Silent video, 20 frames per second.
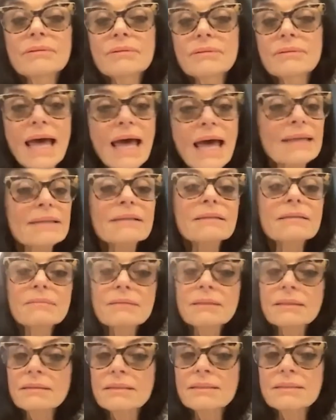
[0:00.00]
that
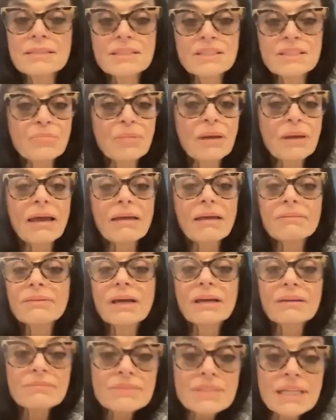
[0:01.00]
this is a path
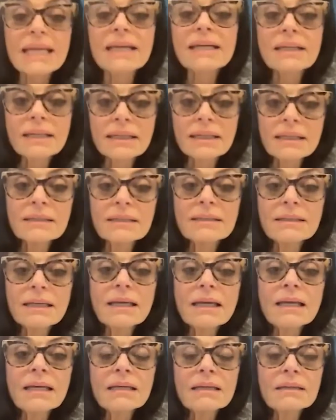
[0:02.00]
I've taken,
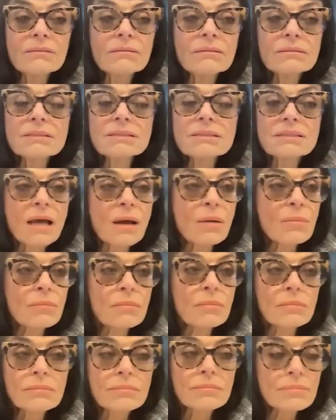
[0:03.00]
and
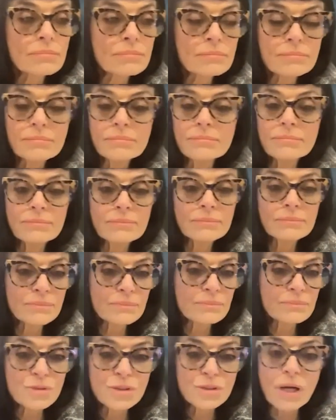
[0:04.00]
some
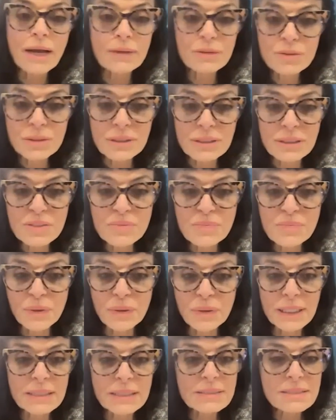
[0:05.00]
childhood
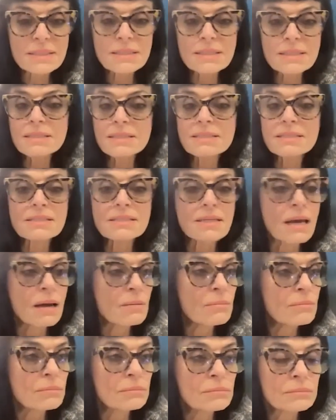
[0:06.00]
experiences,
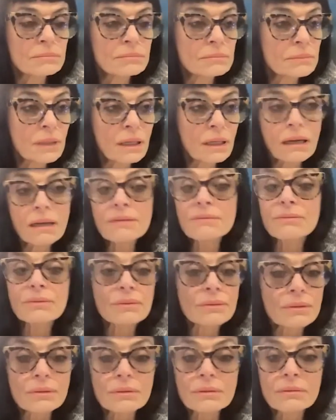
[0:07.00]
some
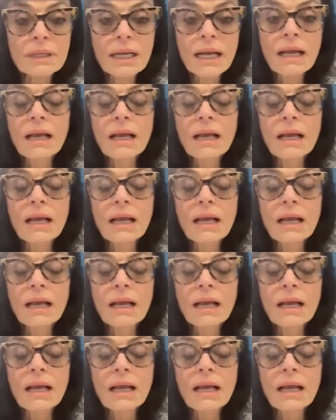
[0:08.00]
other